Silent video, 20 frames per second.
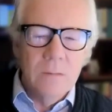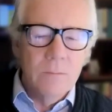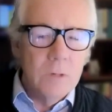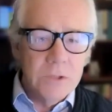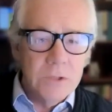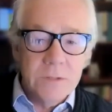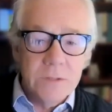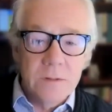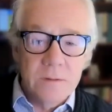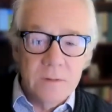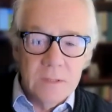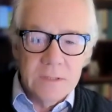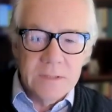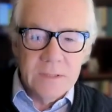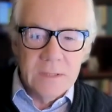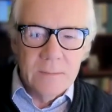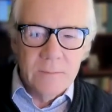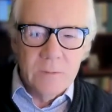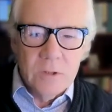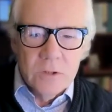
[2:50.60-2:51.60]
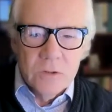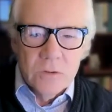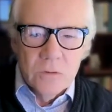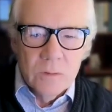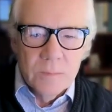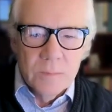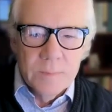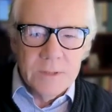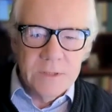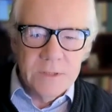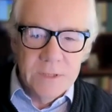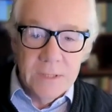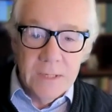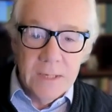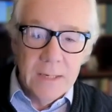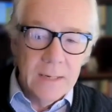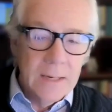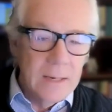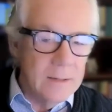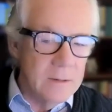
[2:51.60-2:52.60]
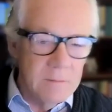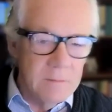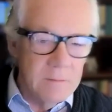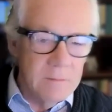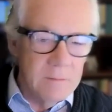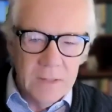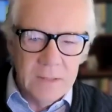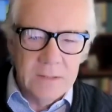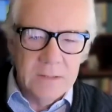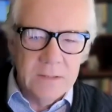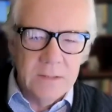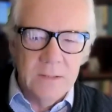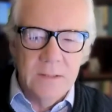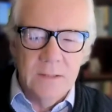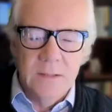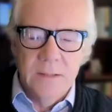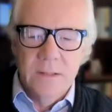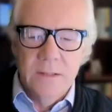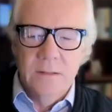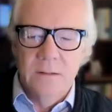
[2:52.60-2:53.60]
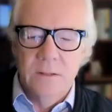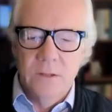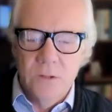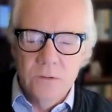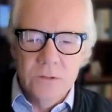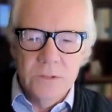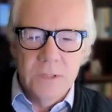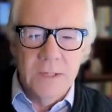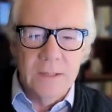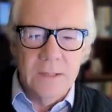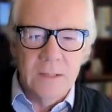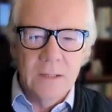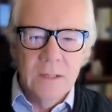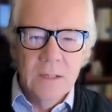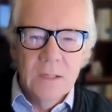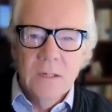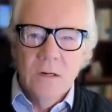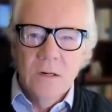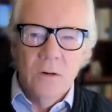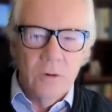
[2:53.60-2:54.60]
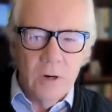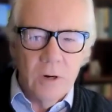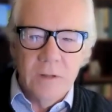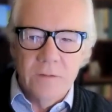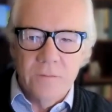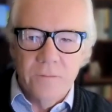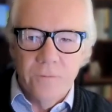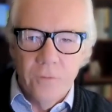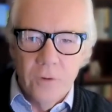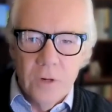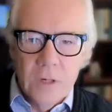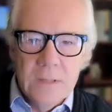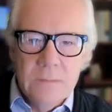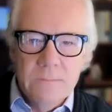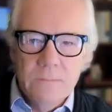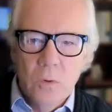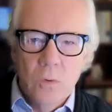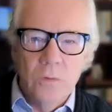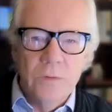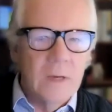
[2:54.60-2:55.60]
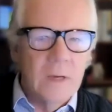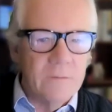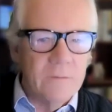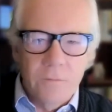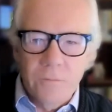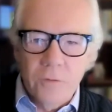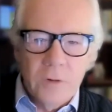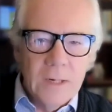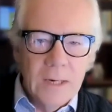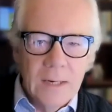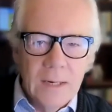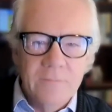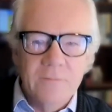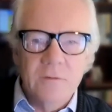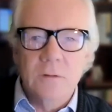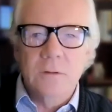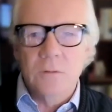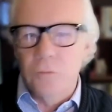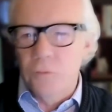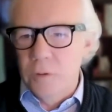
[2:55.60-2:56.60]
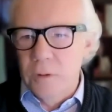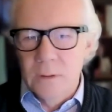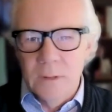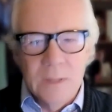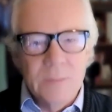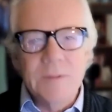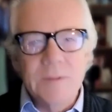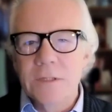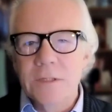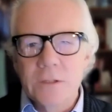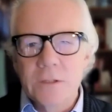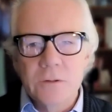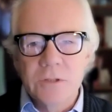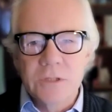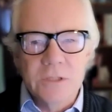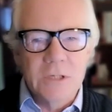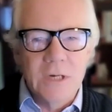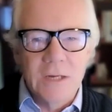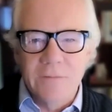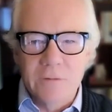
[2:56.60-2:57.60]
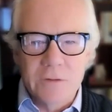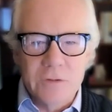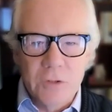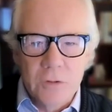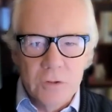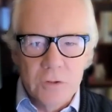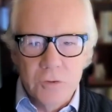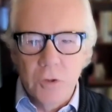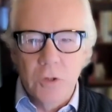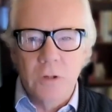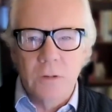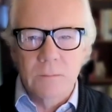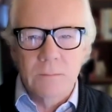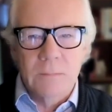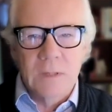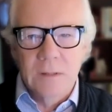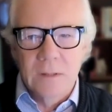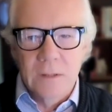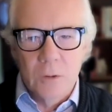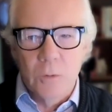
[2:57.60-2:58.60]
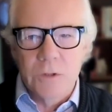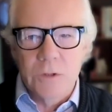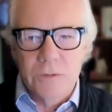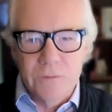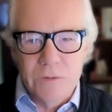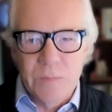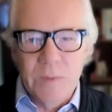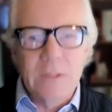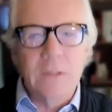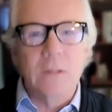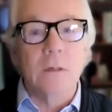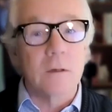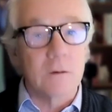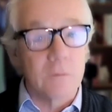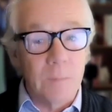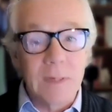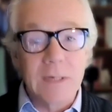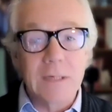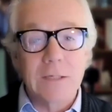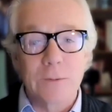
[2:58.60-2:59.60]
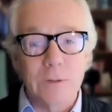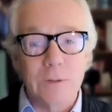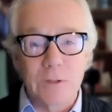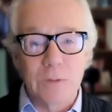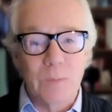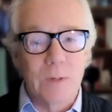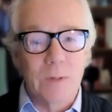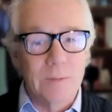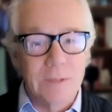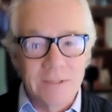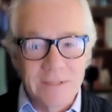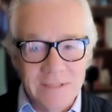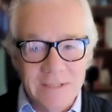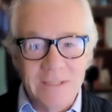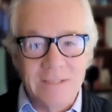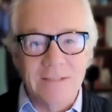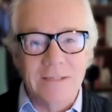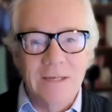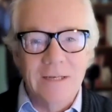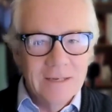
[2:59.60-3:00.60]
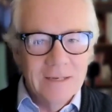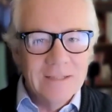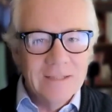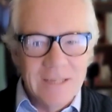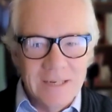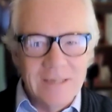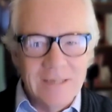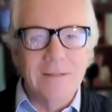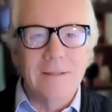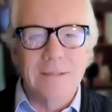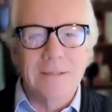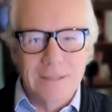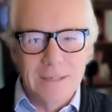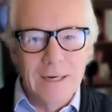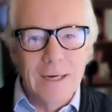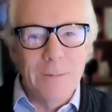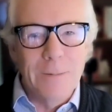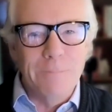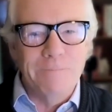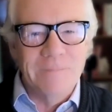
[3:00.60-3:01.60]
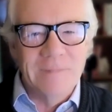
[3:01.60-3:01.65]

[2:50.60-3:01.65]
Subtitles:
And most of the things that I'm going to talk about today, and in fact, in the newsletter, are either free, or they have a free level or a limited usage level. So it's not a question of spending a lot of money to experiment. It's just taking the time.